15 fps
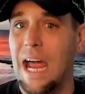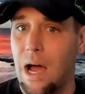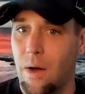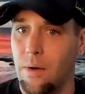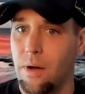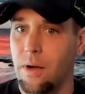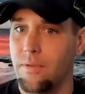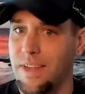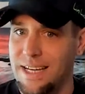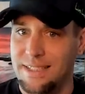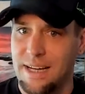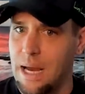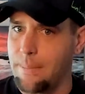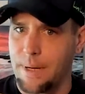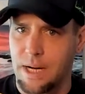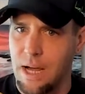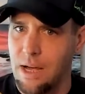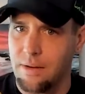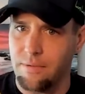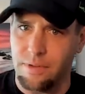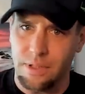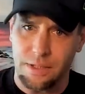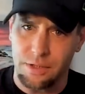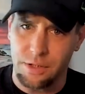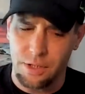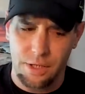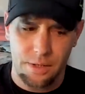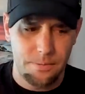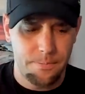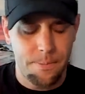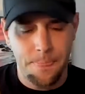out of that type of conflict, you know?